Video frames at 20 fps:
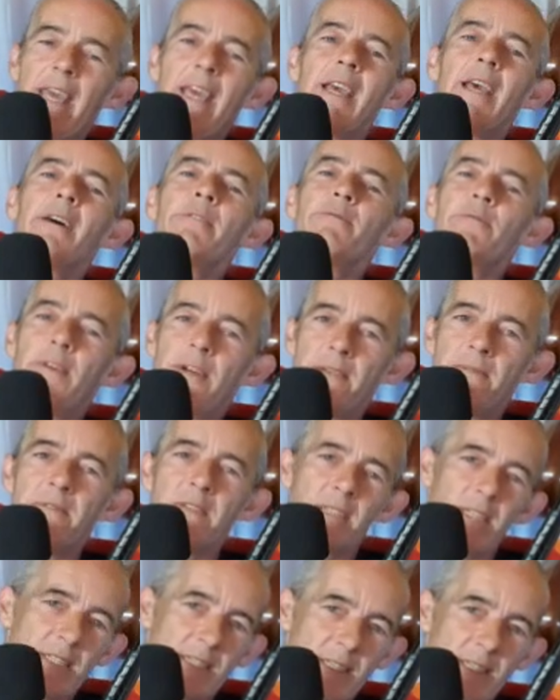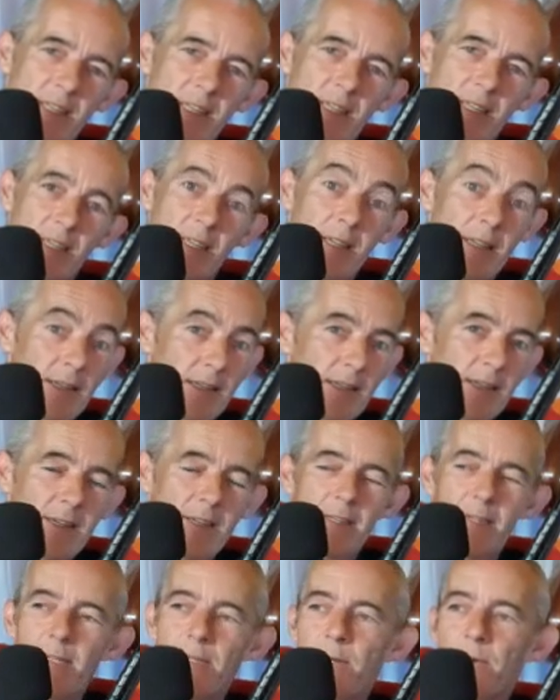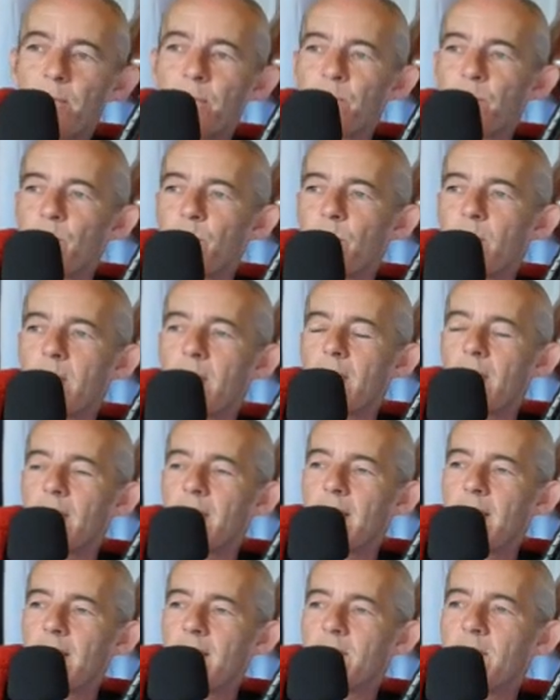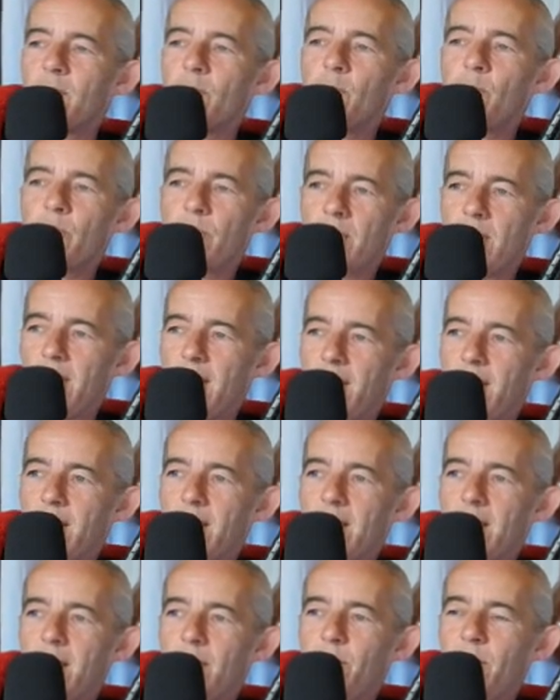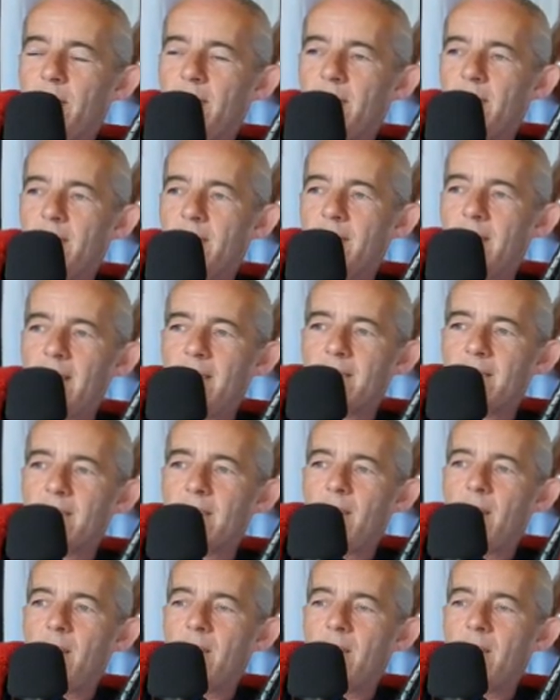he got 560. That's super, like. I mean, that's